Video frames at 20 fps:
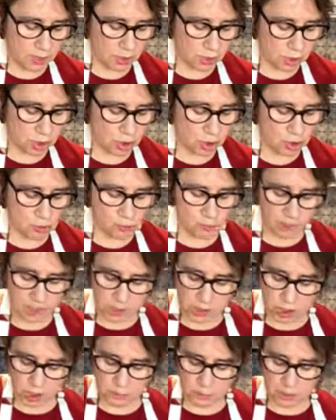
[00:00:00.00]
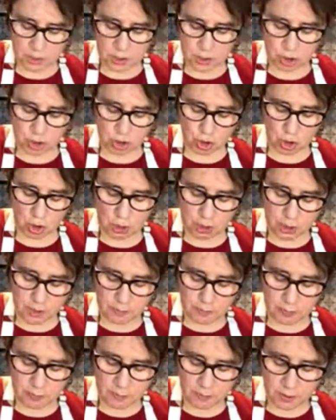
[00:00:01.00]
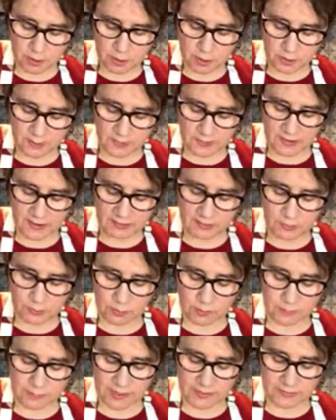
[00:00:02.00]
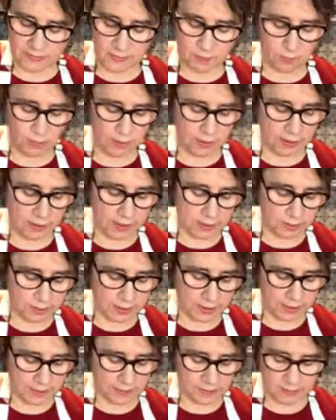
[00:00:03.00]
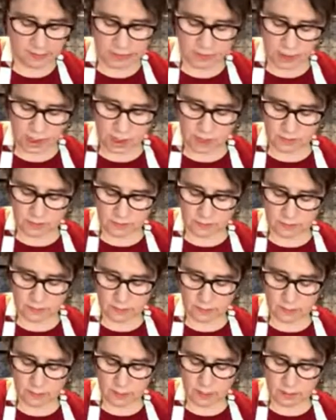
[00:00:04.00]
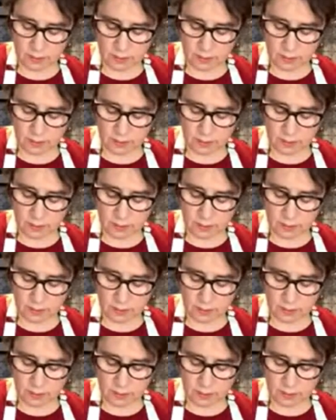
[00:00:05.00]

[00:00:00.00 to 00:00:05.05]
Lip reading: Not too much, but a dollop, because that's what makes it really looking delicious.